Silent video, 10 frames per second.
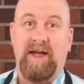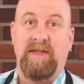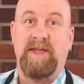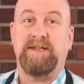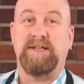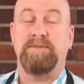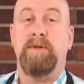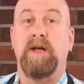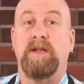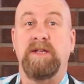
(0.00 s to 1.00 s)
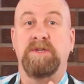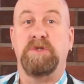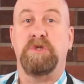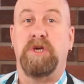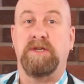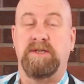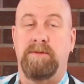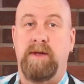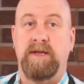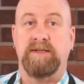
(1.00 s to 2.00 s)
And that smell is just
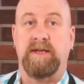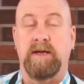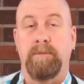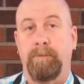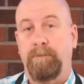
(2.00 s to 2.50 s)
amazing.